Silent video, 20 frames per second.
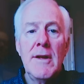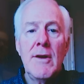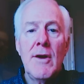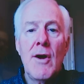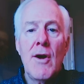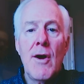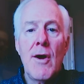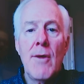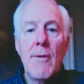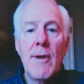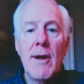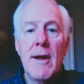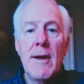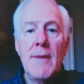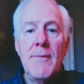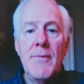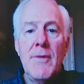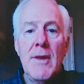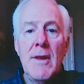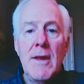
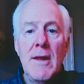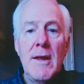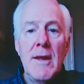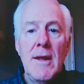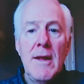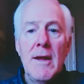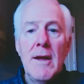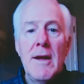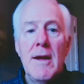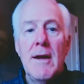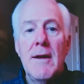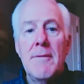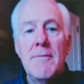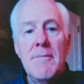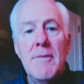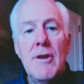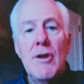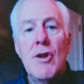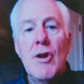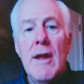have
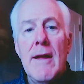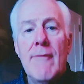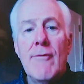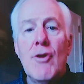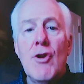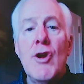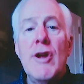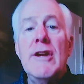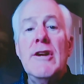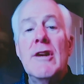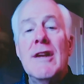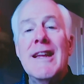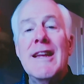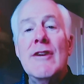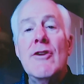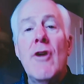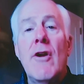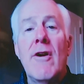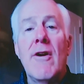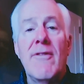
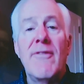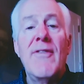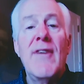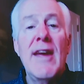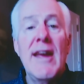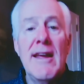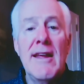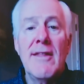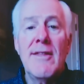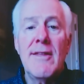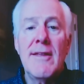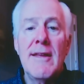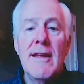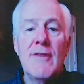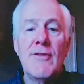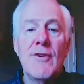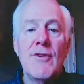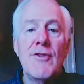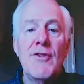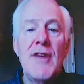leaned on our faith
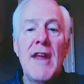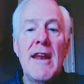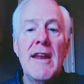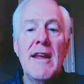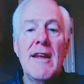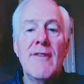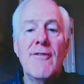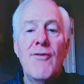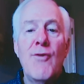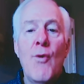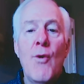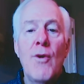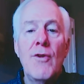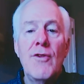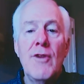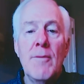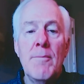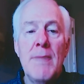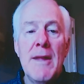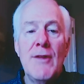as a steadying
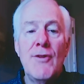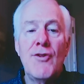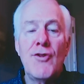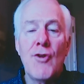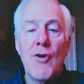force amid so